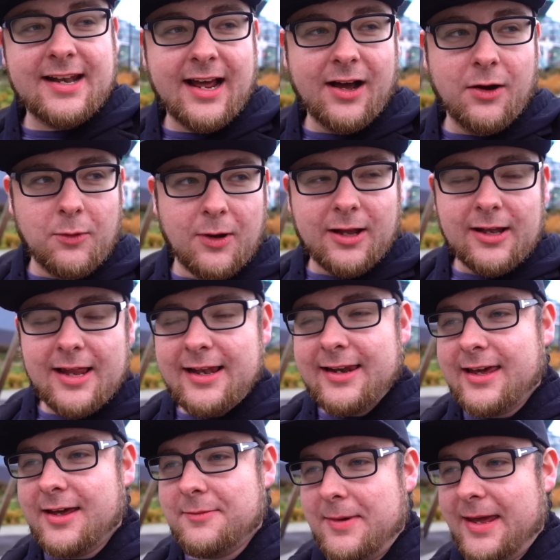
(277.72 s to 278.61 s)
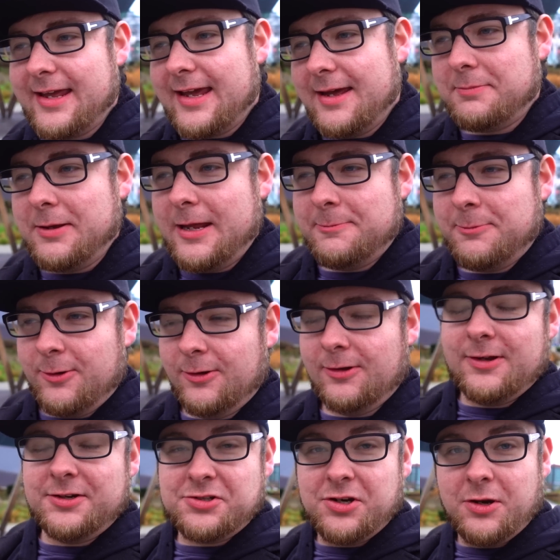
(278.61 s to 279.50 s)
now while Elliot may get
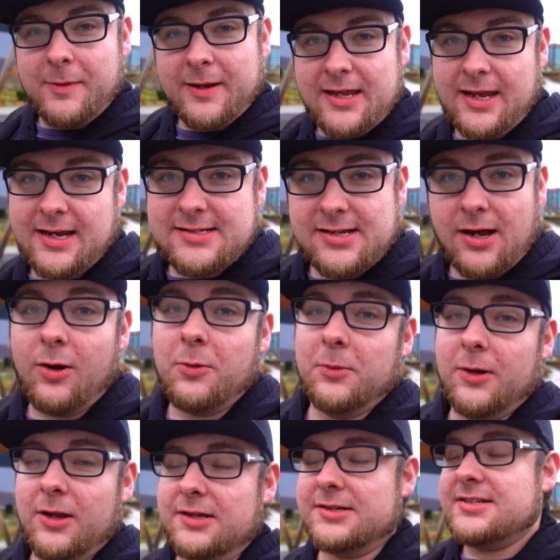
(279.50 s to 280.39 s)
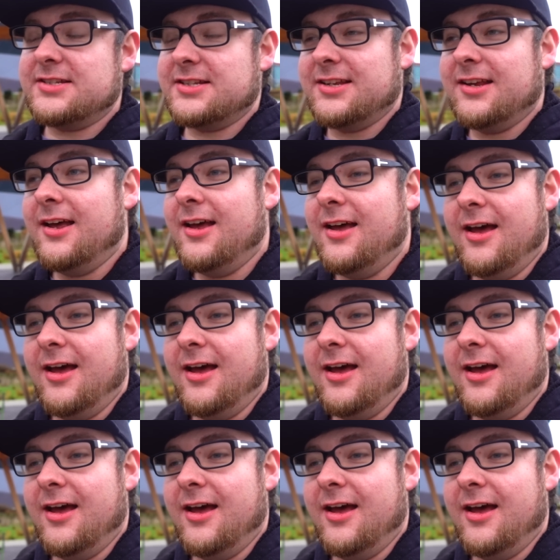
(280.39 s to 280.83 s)
people assuming he's homeless,